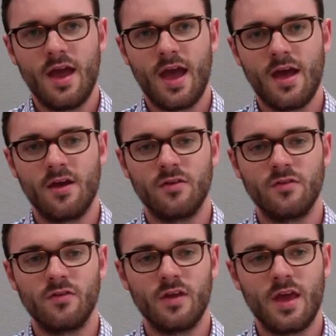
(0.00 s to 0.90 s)

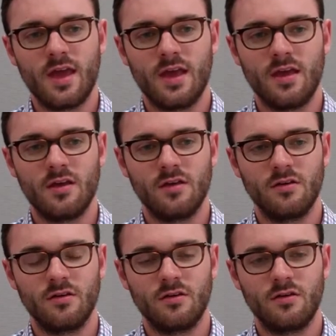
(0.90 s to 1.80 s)
has a
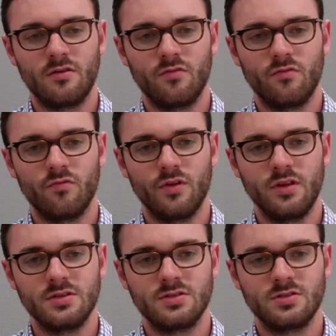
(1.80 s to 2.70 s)

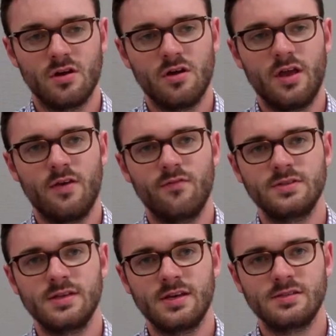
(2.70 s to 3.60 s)
really strong
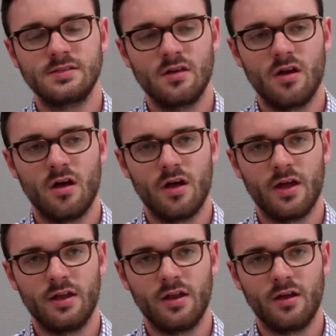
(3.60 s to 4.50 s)
emphasis
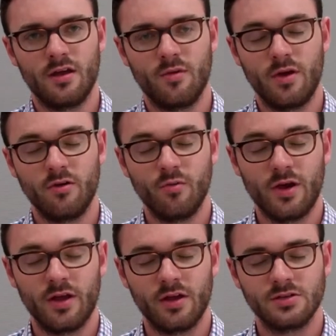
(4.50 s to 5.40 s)
on
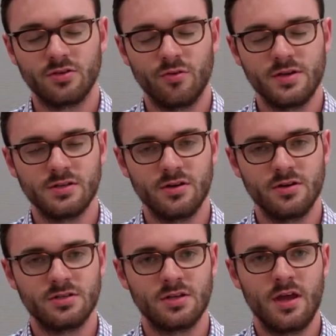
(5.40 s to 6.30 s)
microbiological
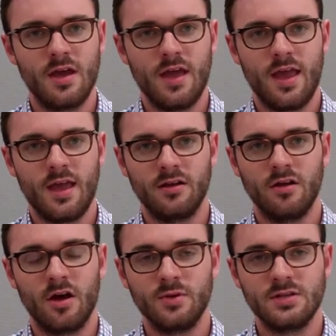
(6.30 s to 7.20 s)
research and
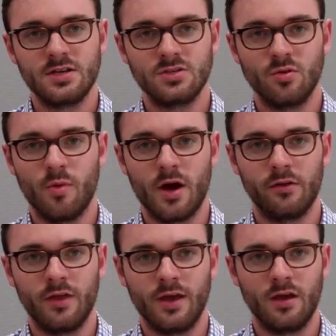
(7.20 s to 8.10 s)
computational
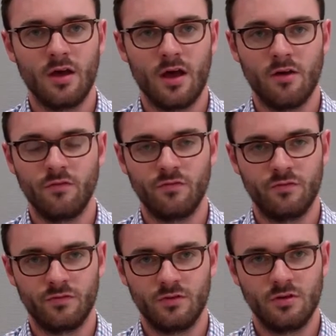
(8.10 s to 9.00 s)
modeling of